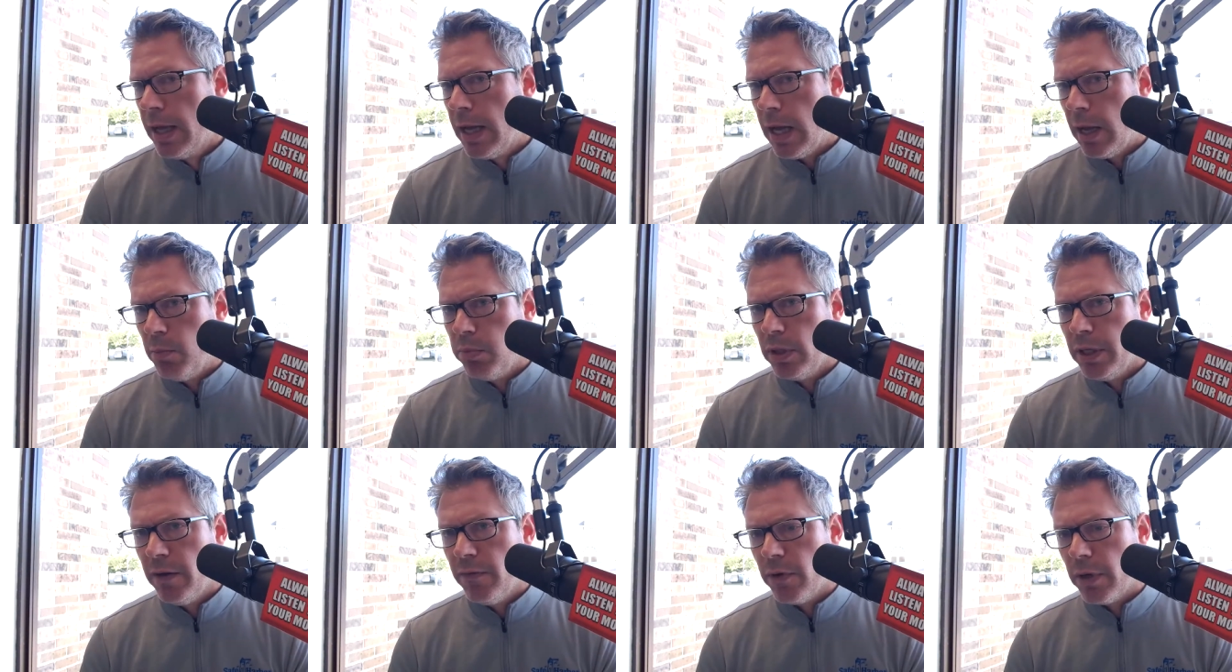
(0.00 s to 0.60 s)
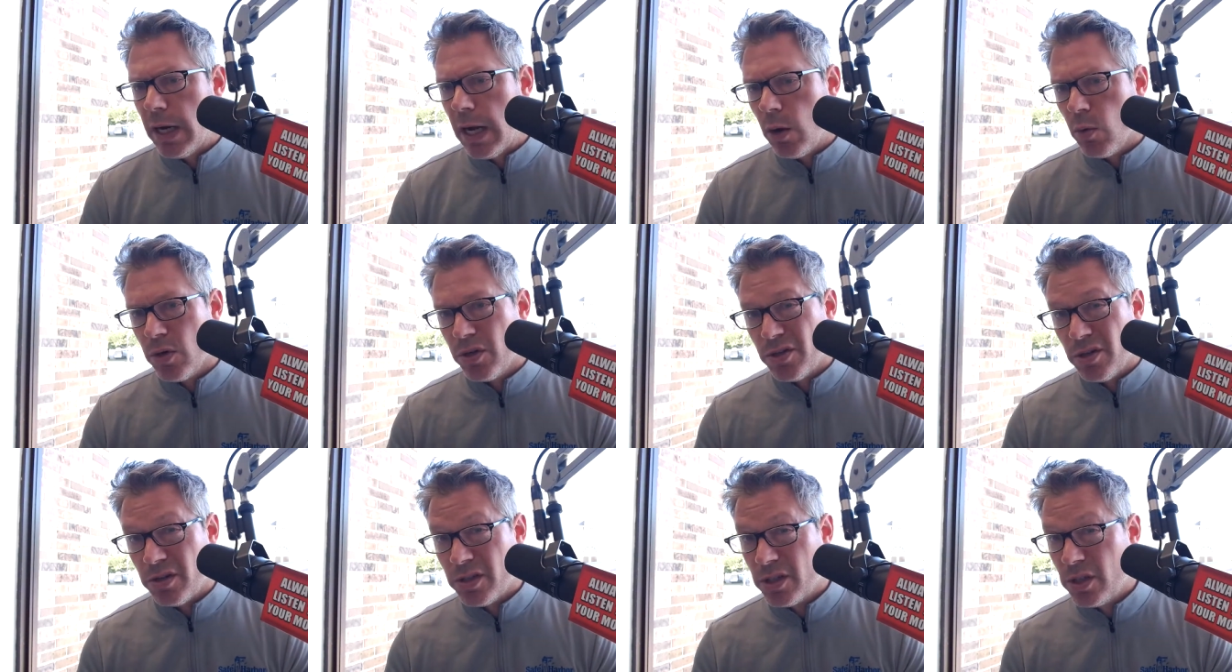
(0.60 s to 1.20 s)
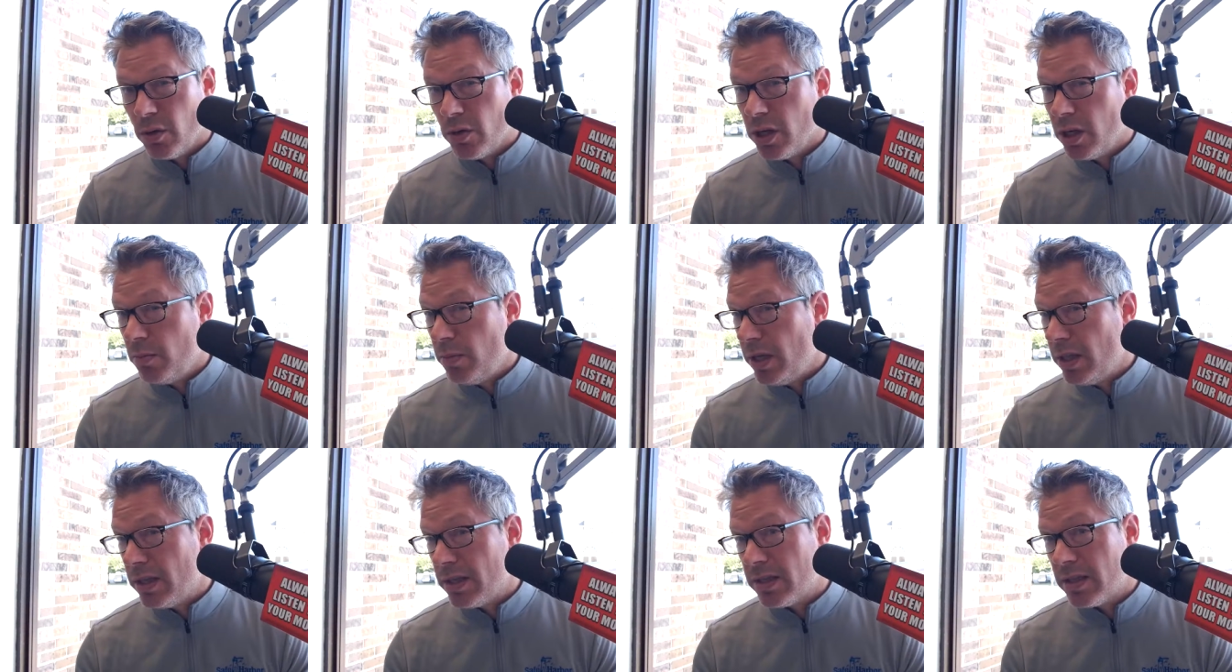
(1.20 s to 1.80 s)
I believe their hours are still going to
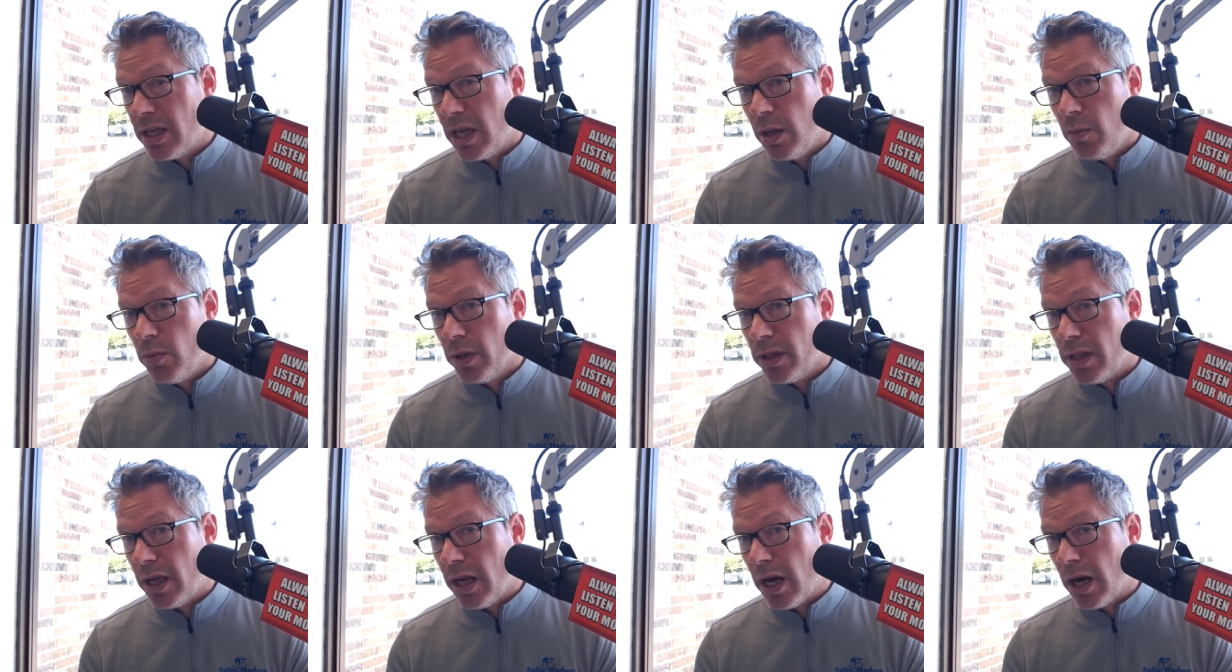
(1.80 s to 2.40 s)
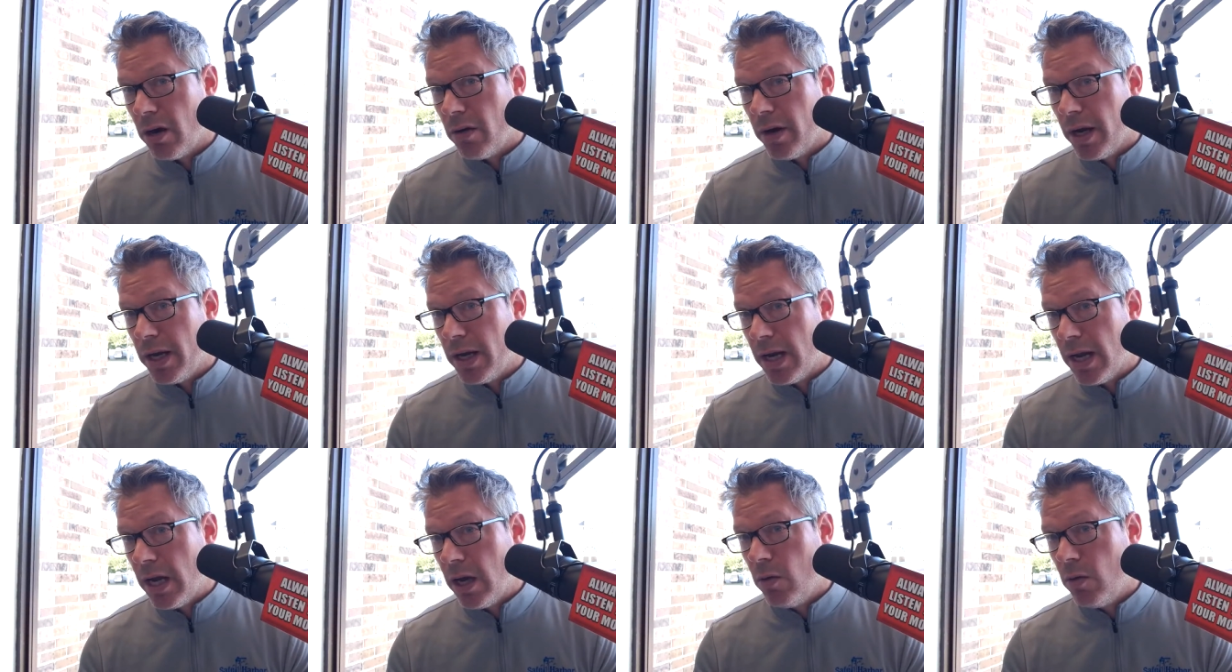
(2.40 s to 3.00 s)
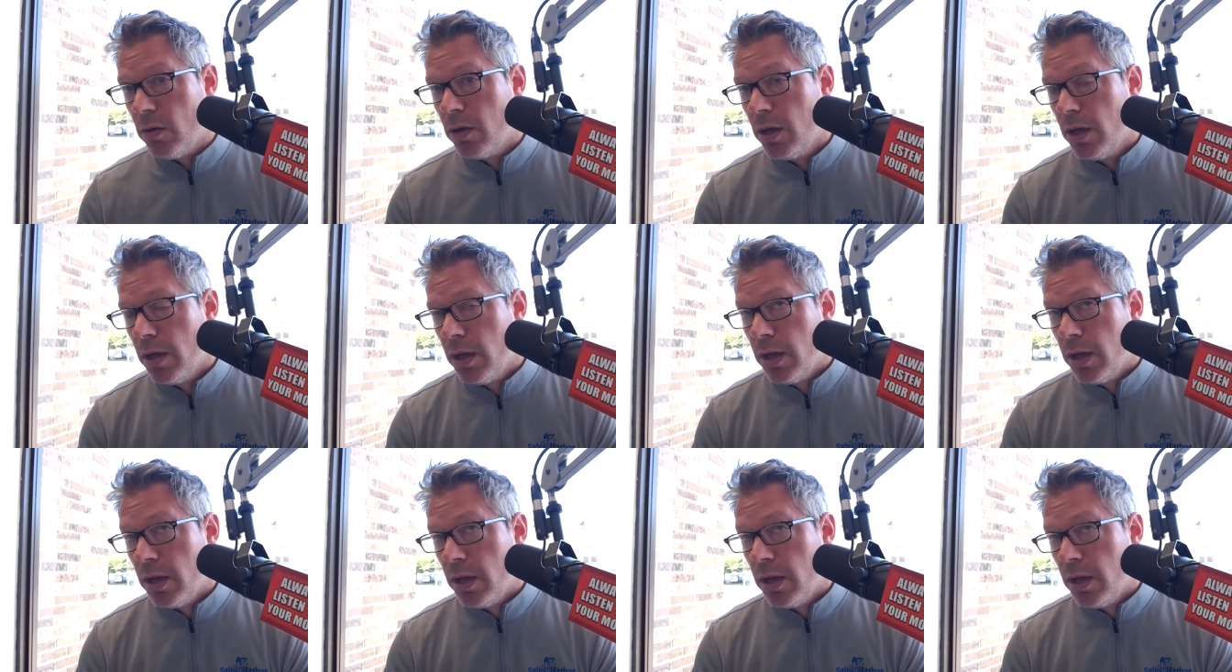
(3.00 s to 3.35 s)
be the same what they are right now,